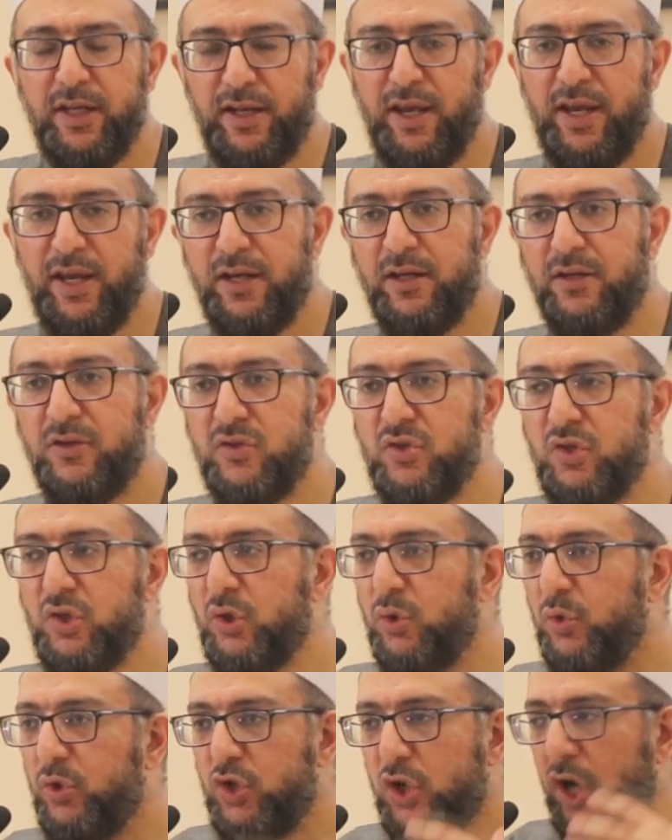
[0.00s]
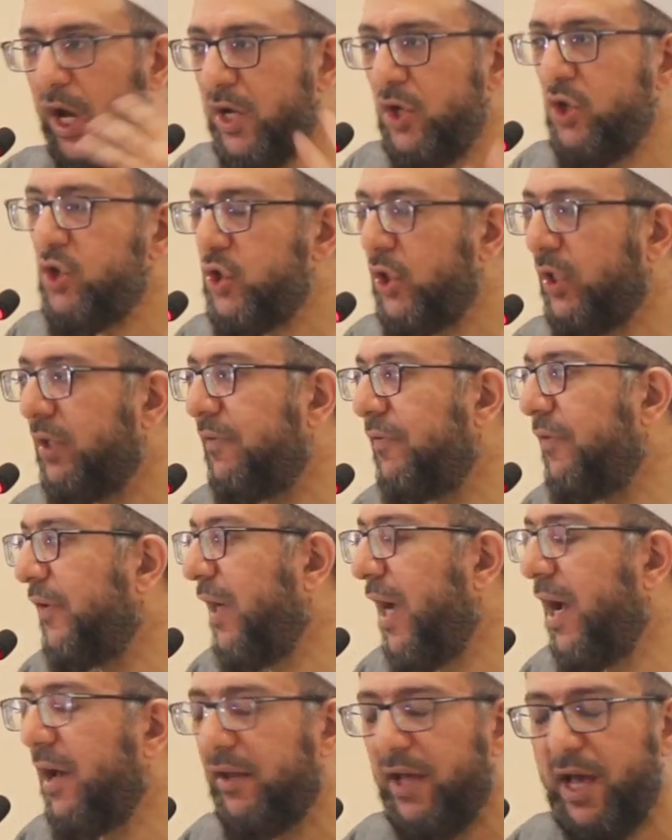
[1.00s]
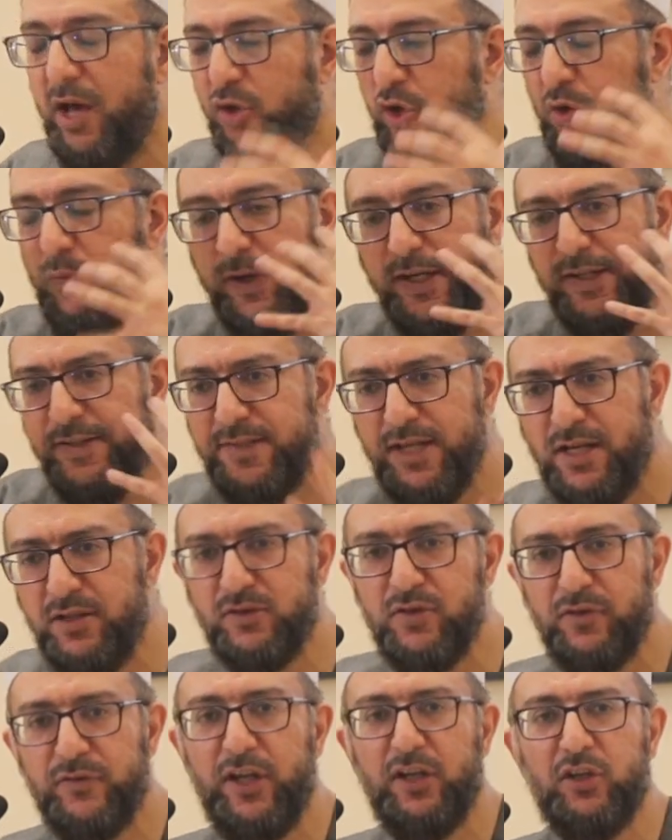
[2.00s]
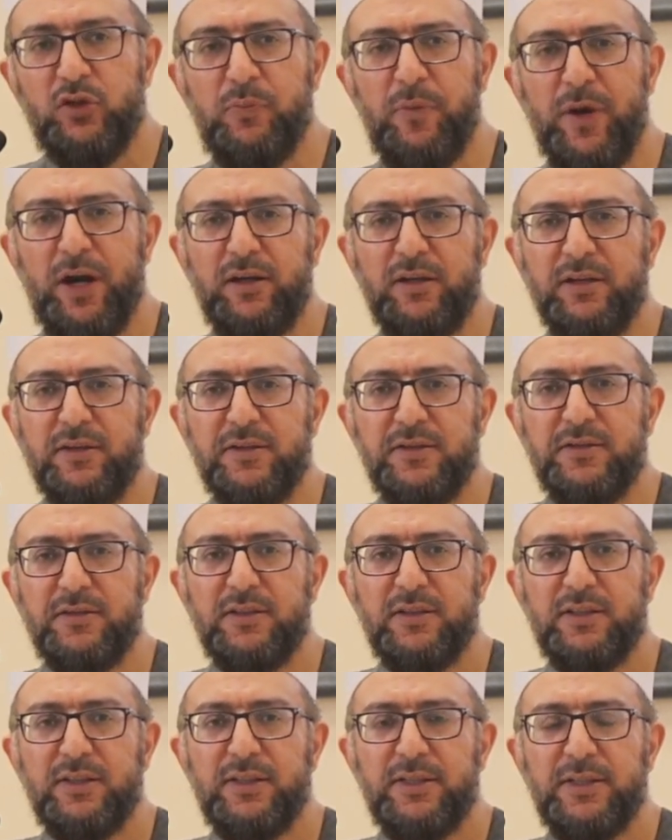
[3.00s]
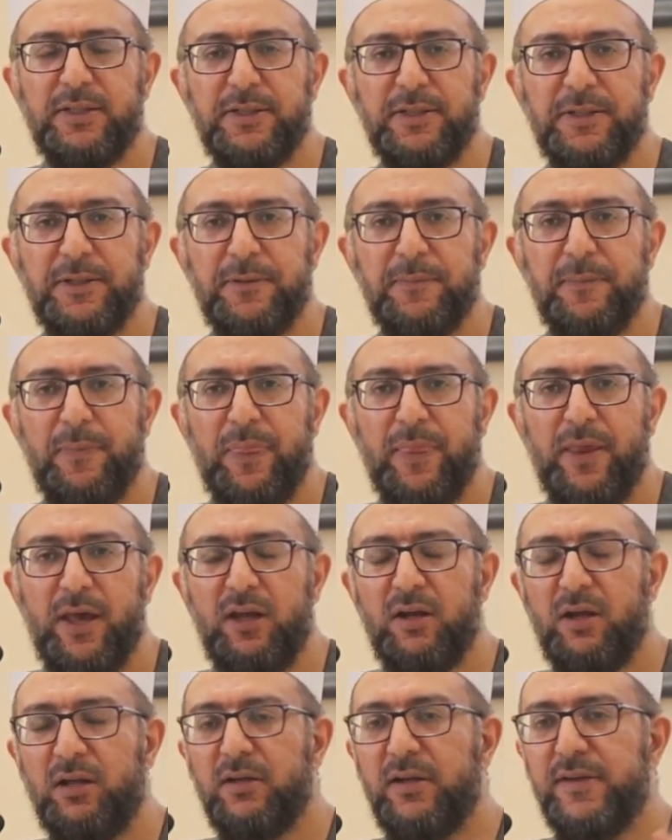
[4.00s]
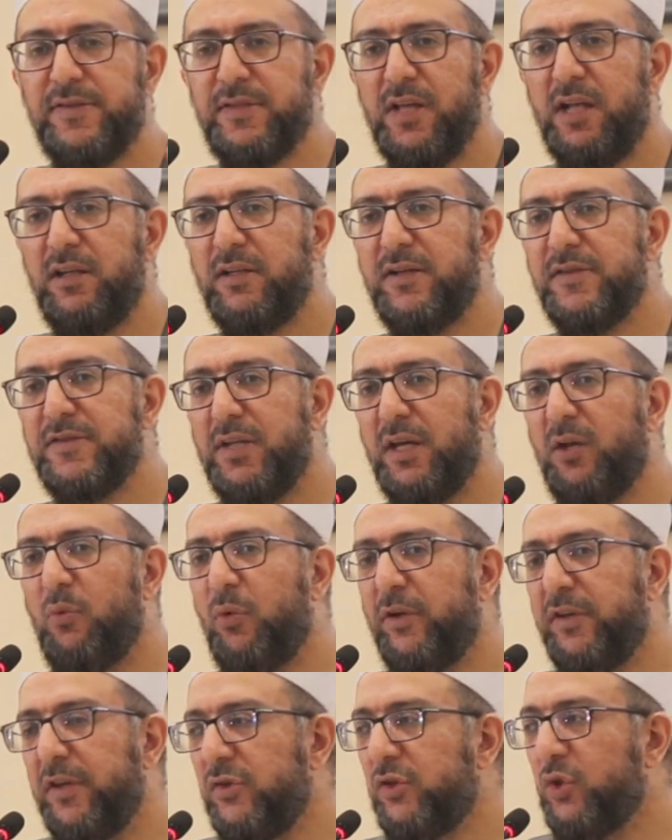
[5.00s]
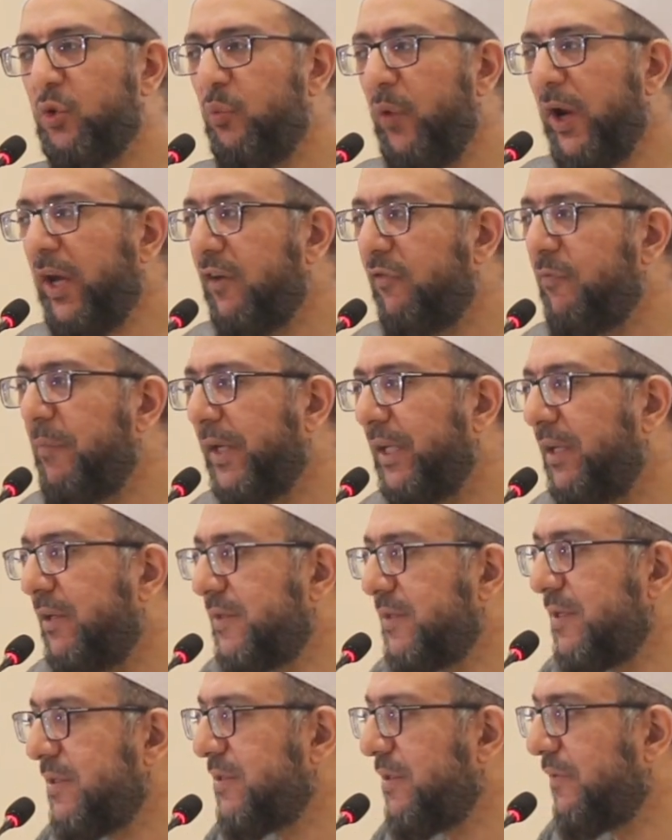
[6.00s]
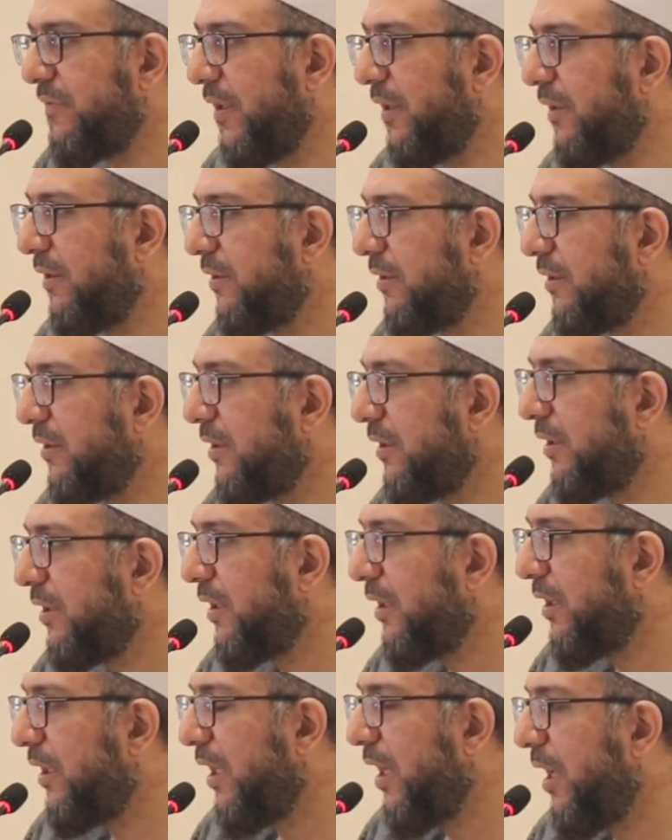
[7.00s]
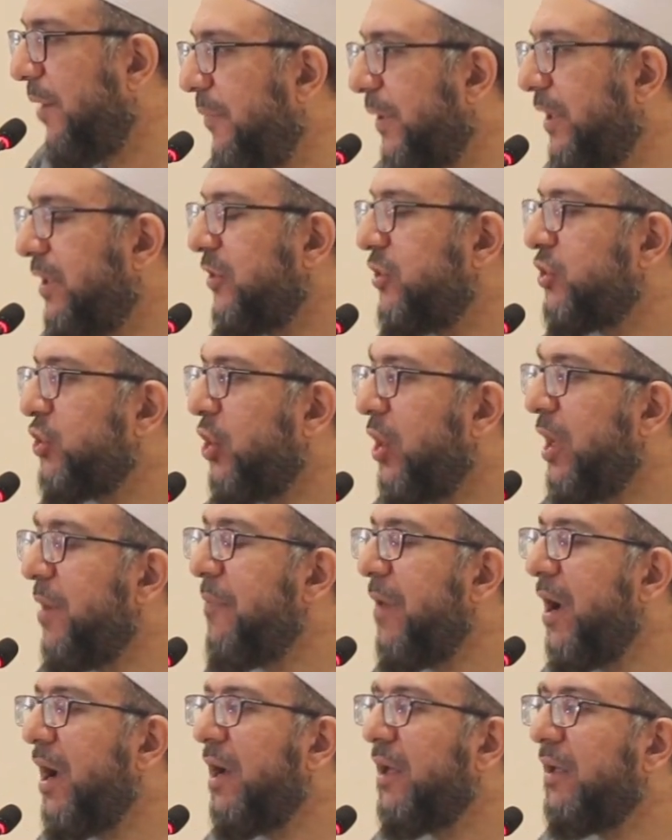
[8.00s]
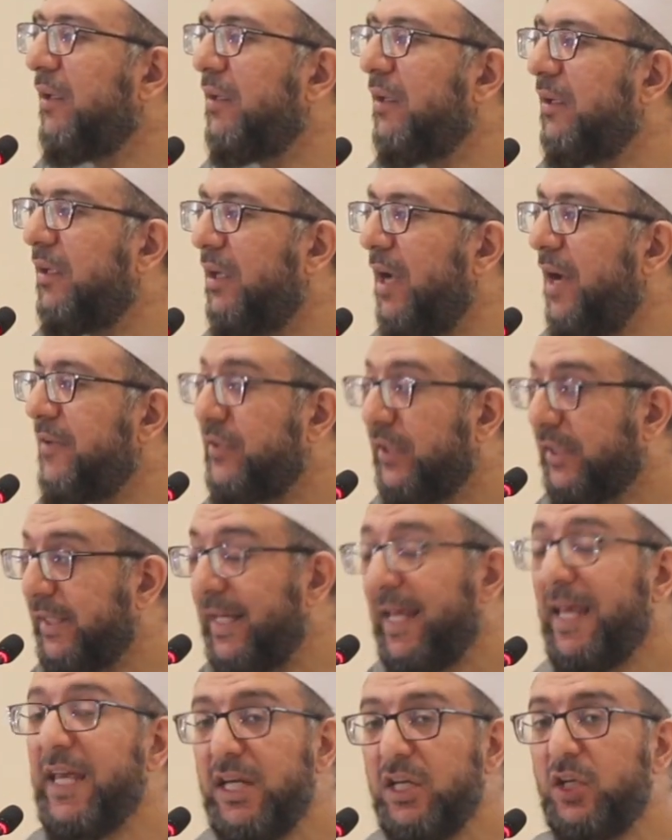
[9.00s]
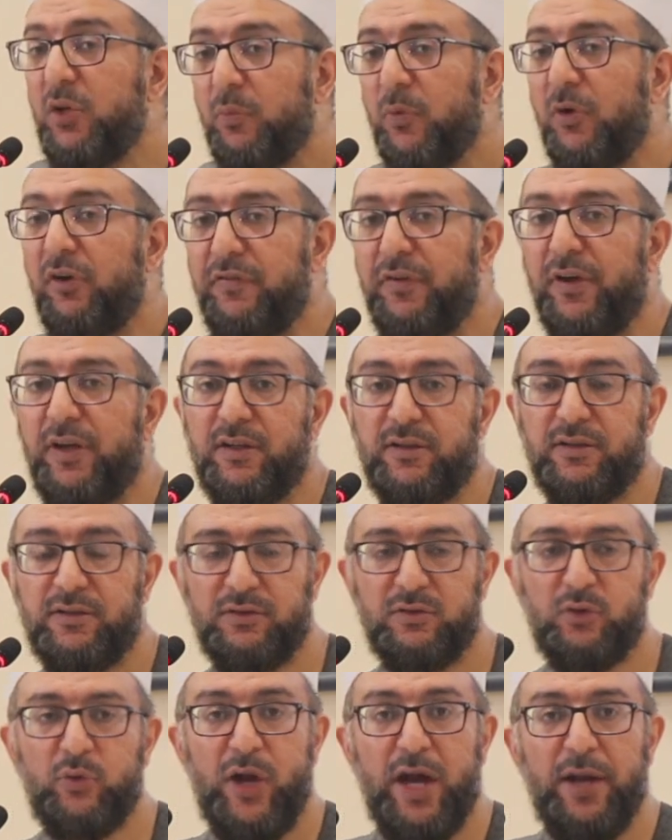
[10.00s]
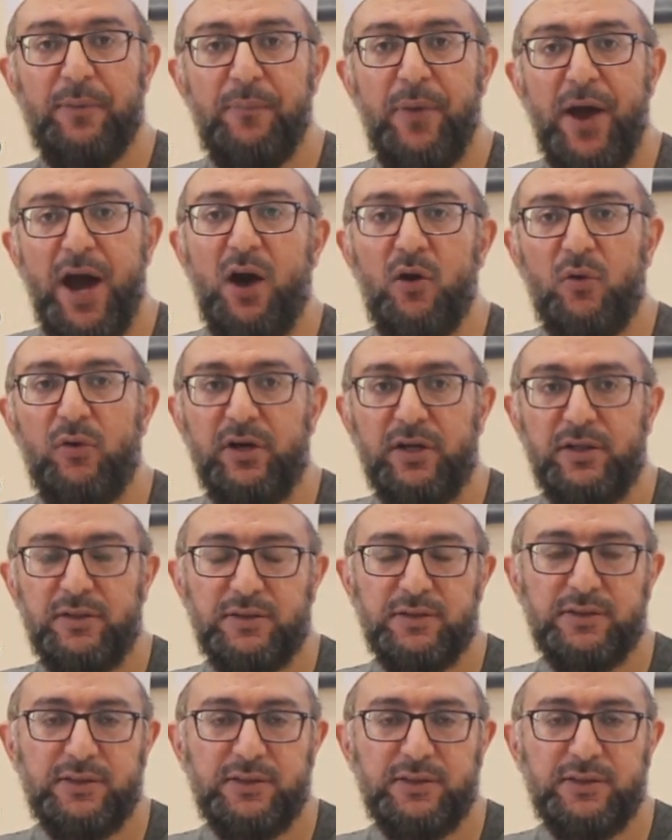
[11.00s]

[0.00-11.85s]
in age, you changing. How do you make sense of that experience? And Allah is telling us here, well, there's a way of making sense of it. Because Suleiman, as a king prophet who had power